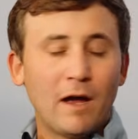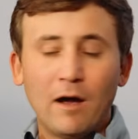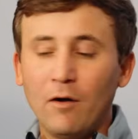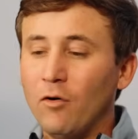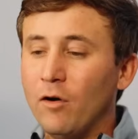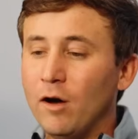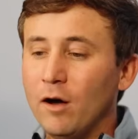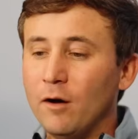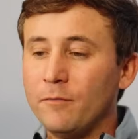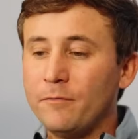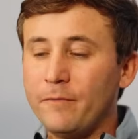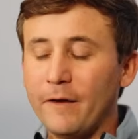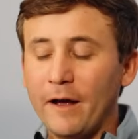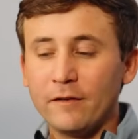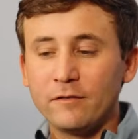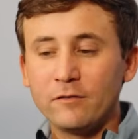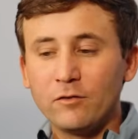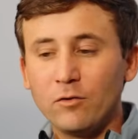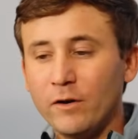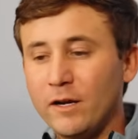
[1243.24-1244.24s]
I love
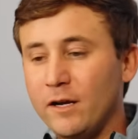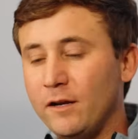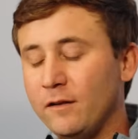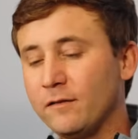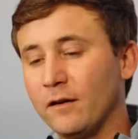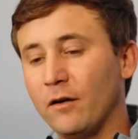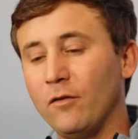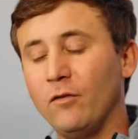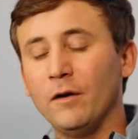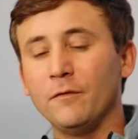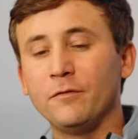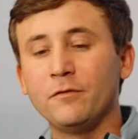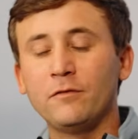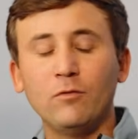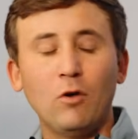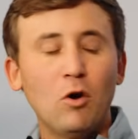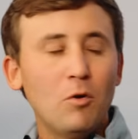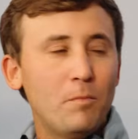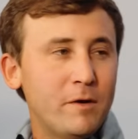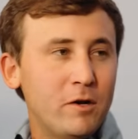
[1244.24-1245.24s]
fast greens. I love
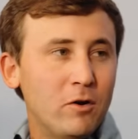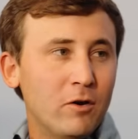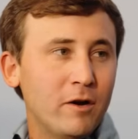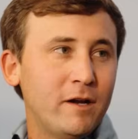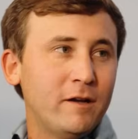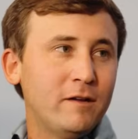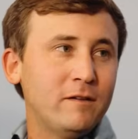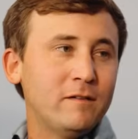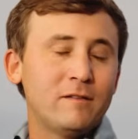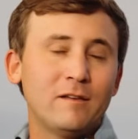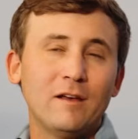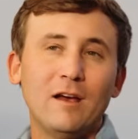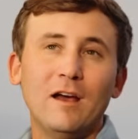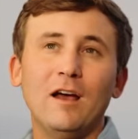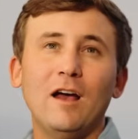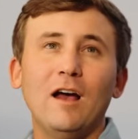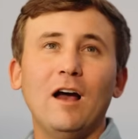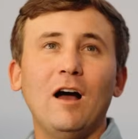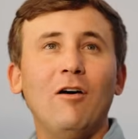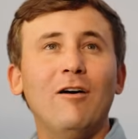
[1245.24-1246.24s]
slopy greens.
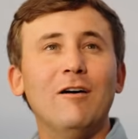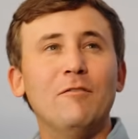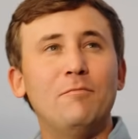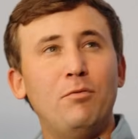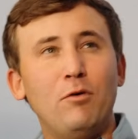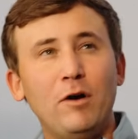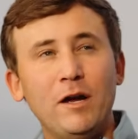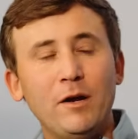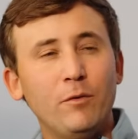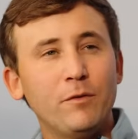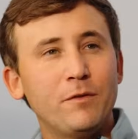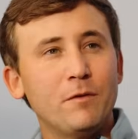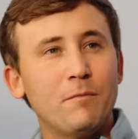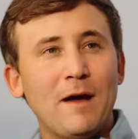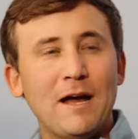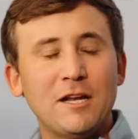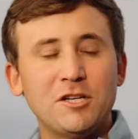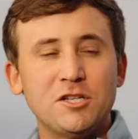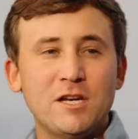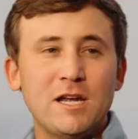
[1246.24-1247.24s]
I love playing with
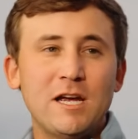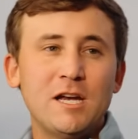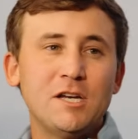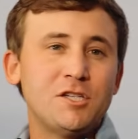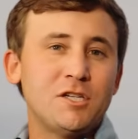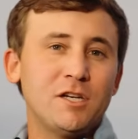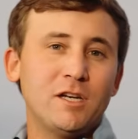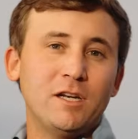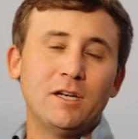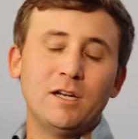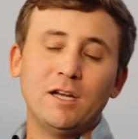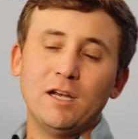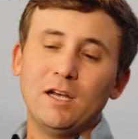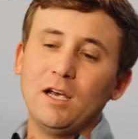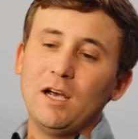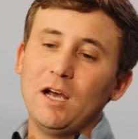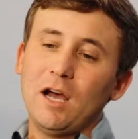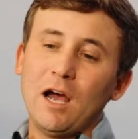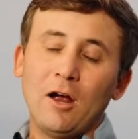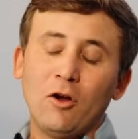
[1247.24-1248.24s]
imagination.
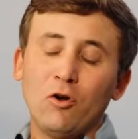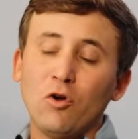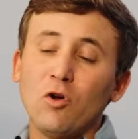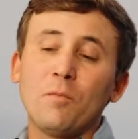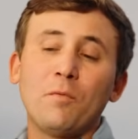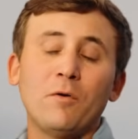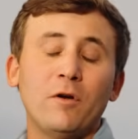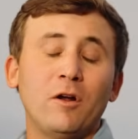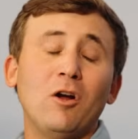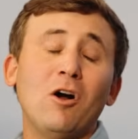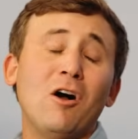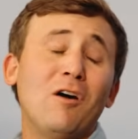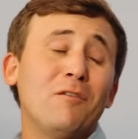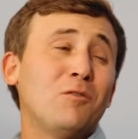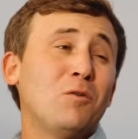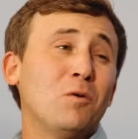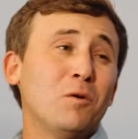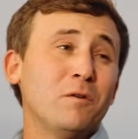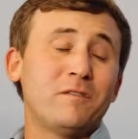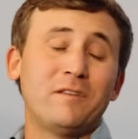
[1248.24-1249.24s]
I grew up on a
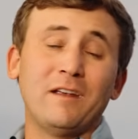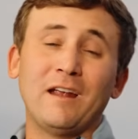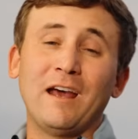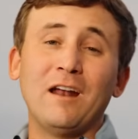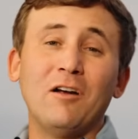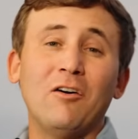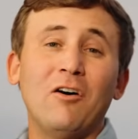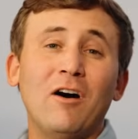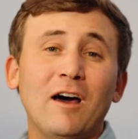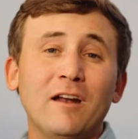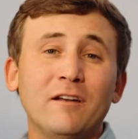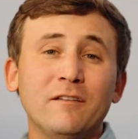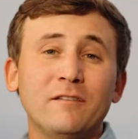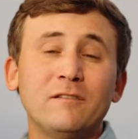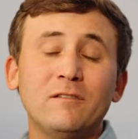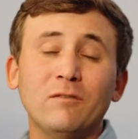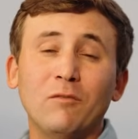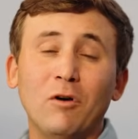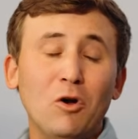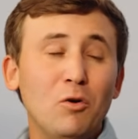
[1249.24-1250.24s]
golf course that had a lot of
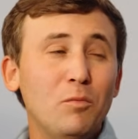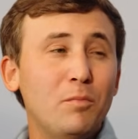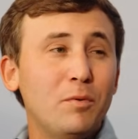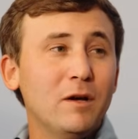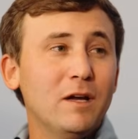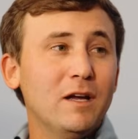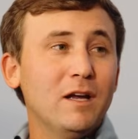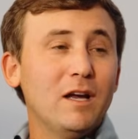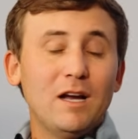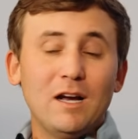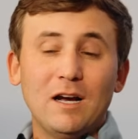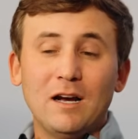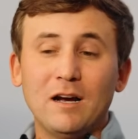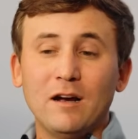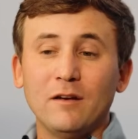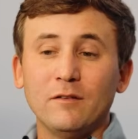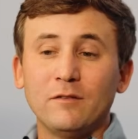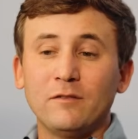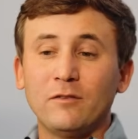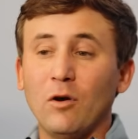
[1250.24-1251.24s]
slope
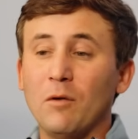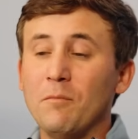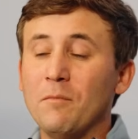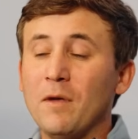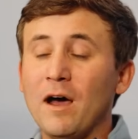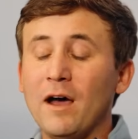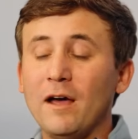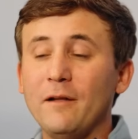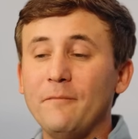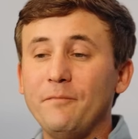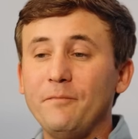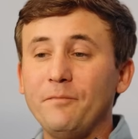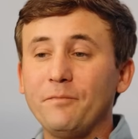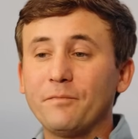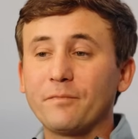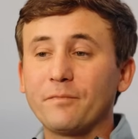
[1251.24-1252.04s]
uh, so I'm not,